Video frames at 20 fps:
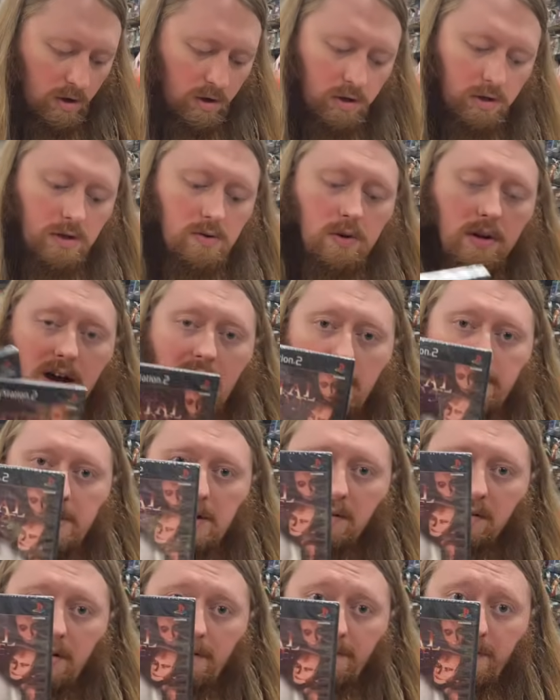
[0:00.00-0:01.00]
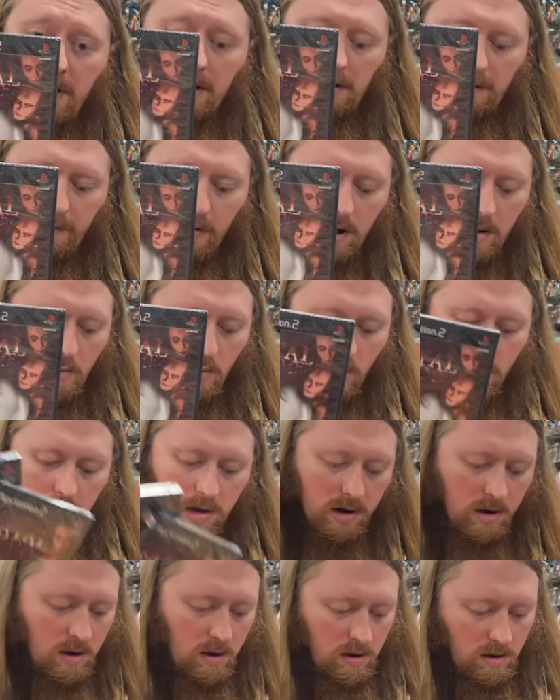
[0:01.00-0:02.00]
two copies of Fatal Frame
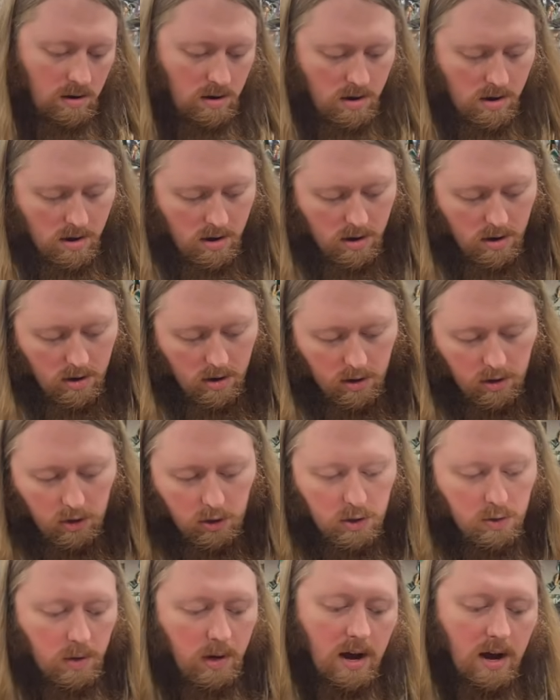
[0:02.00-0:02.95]
1, two